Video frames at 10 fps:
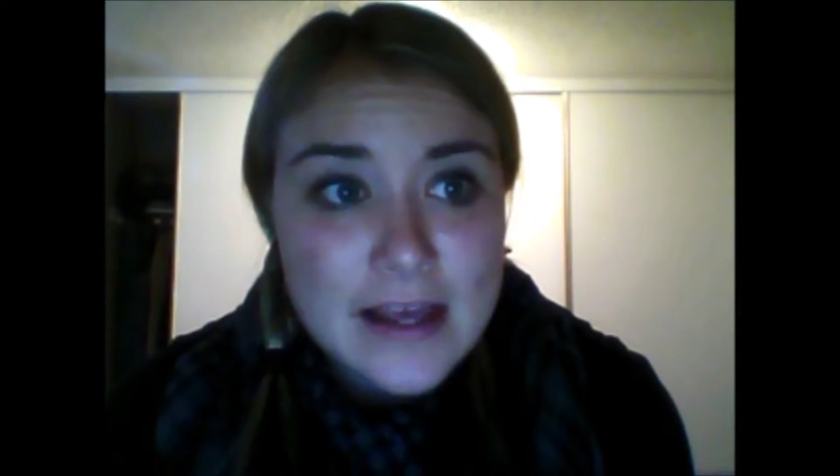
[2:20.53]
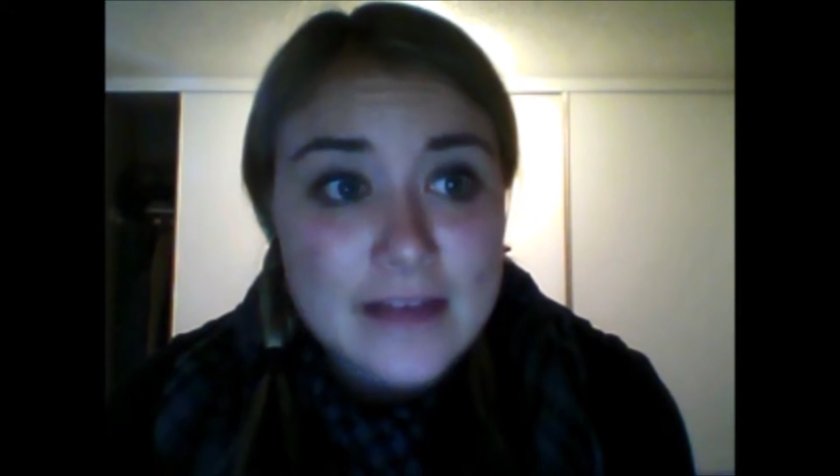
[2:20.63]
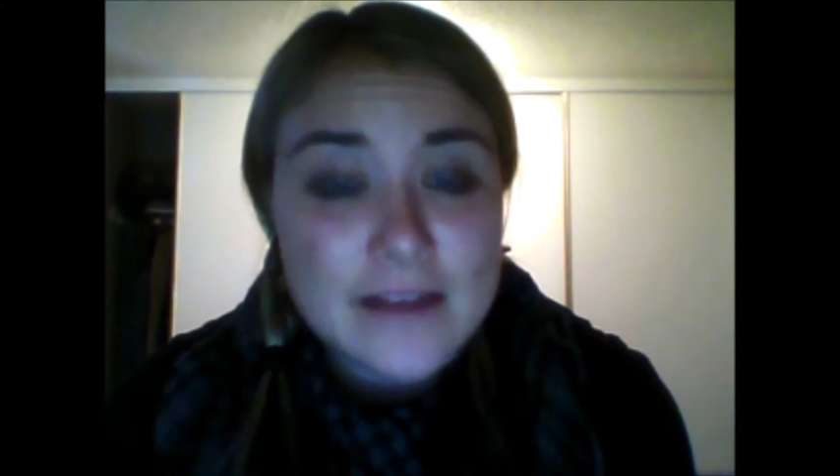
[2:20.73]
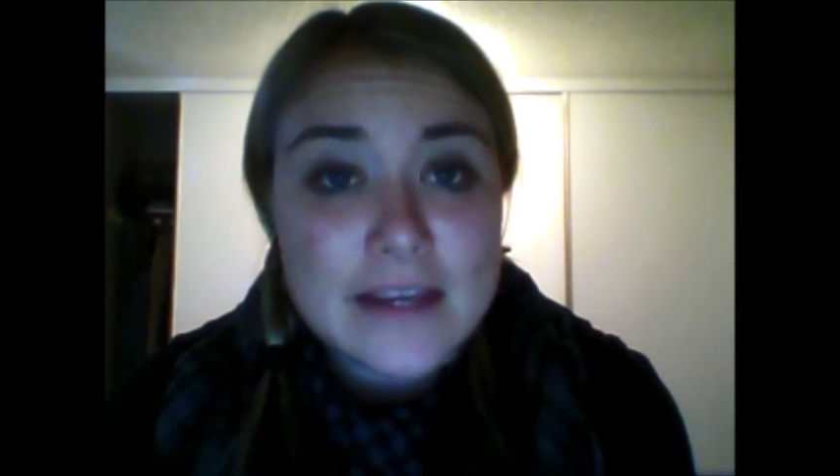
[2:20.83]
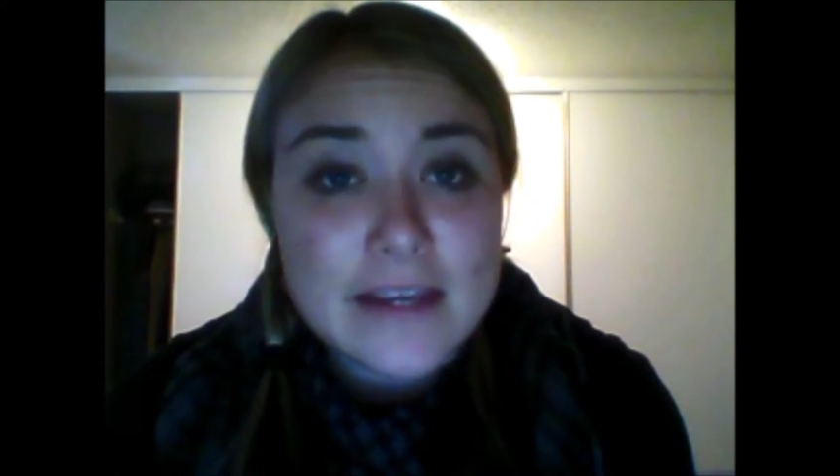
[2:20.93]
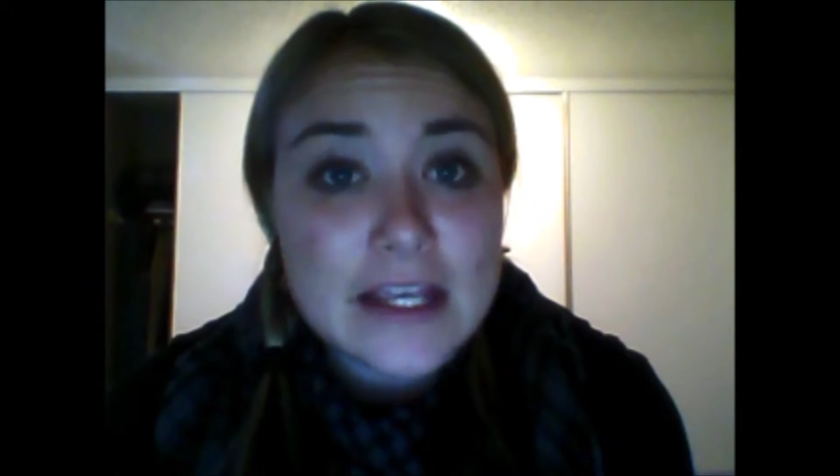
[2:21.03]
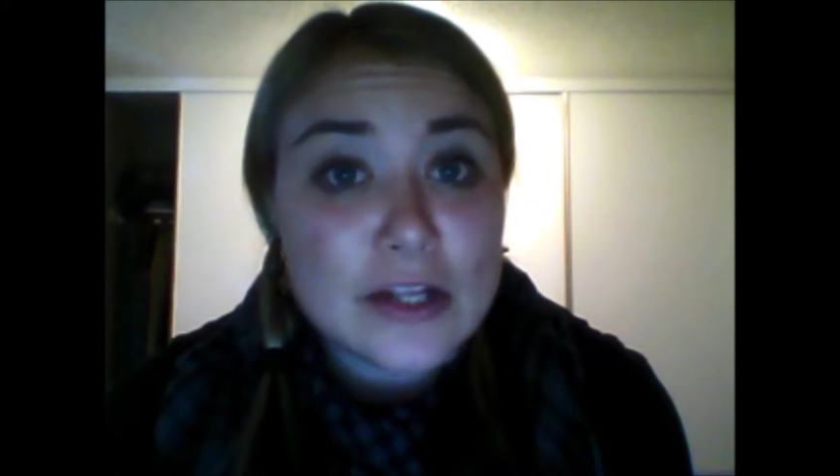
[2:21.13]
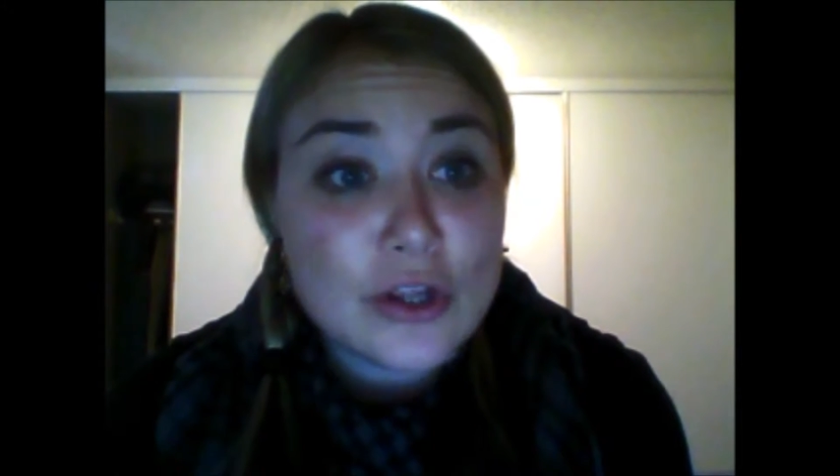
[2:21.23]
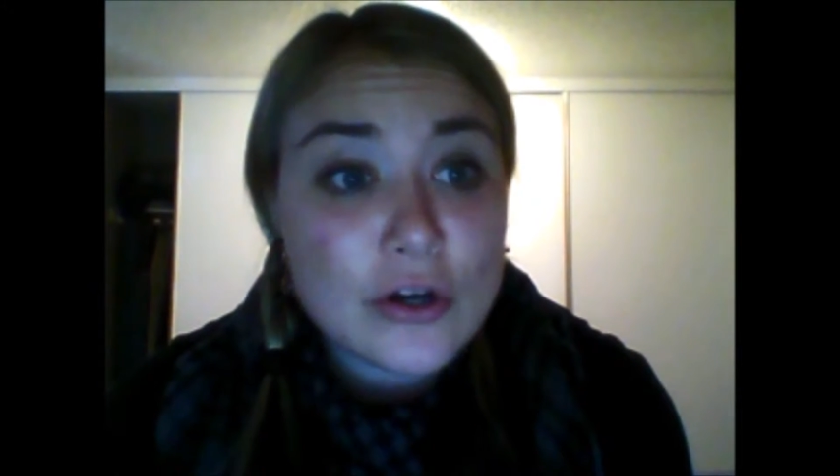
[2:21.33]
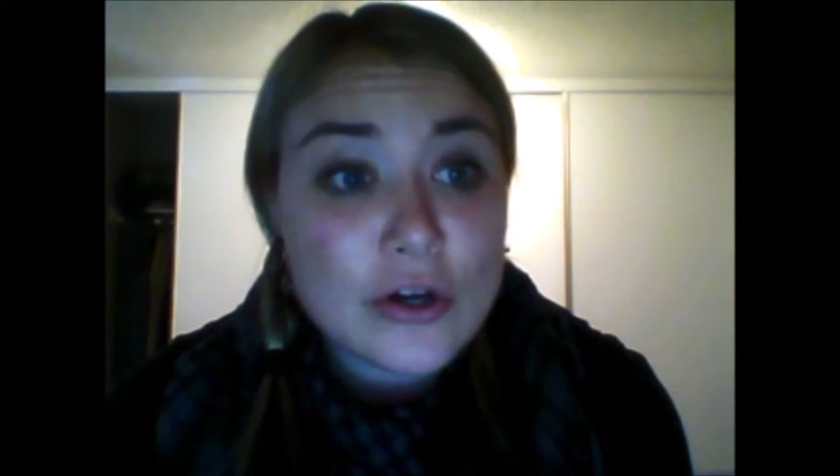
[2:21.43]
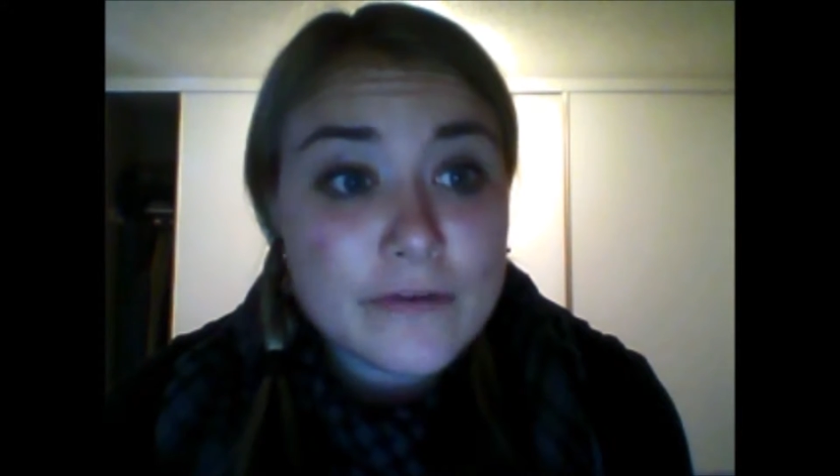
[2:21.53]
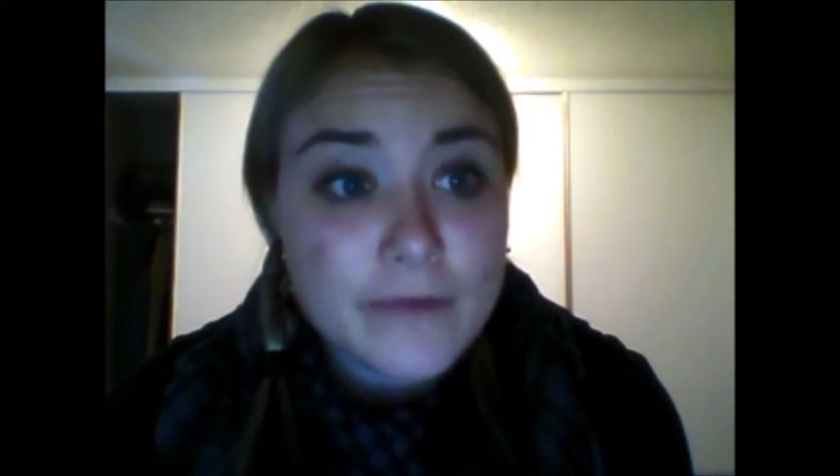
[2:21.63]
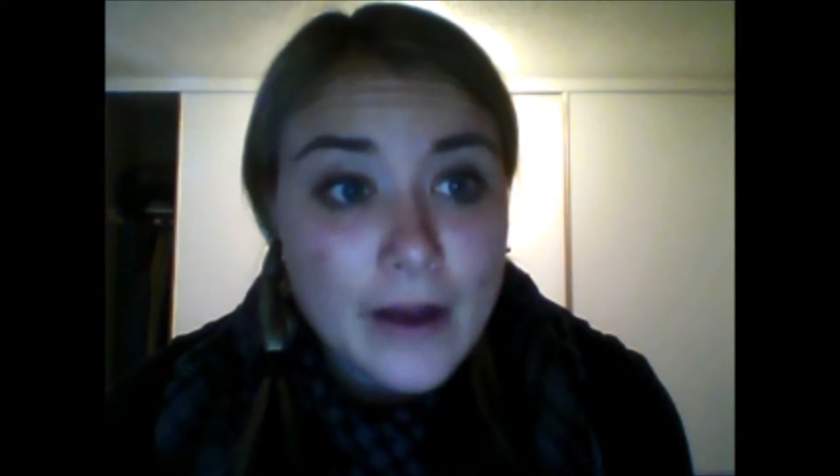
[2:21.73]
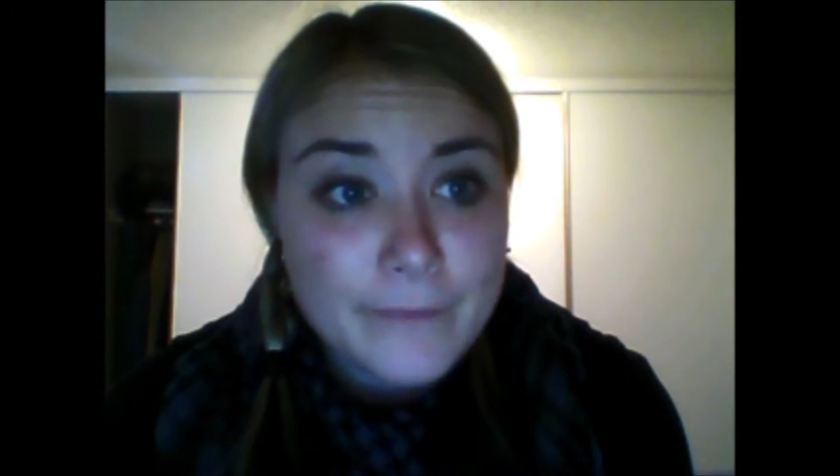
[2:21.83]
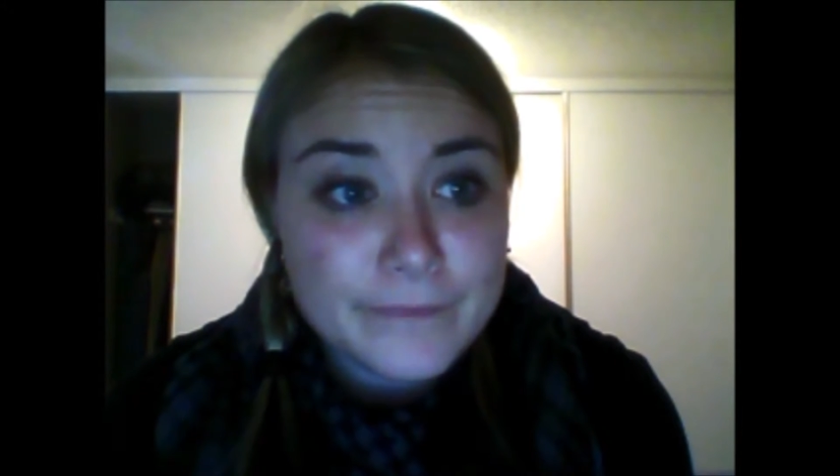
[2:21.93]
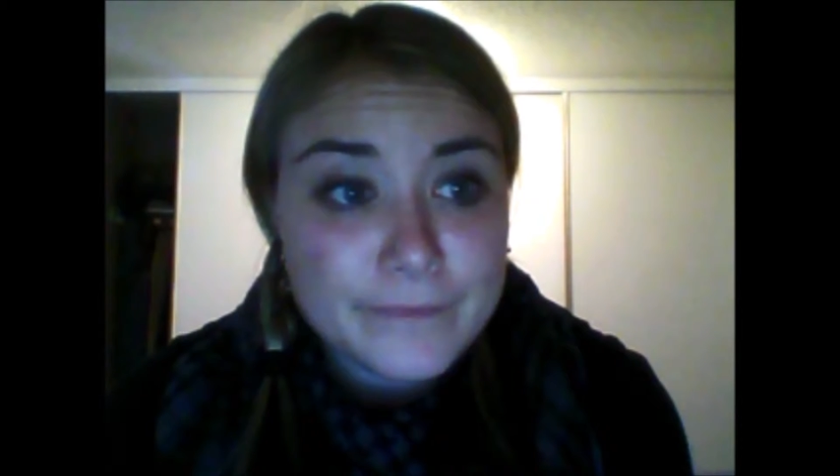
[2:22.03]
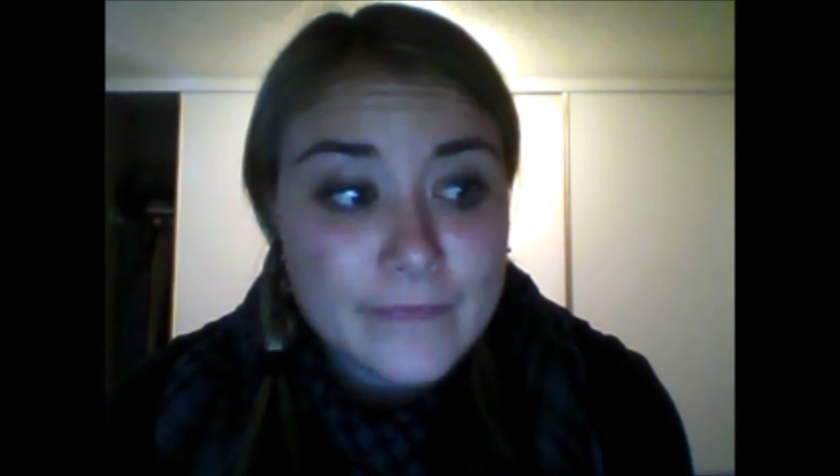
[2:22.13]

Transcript: that they can learn from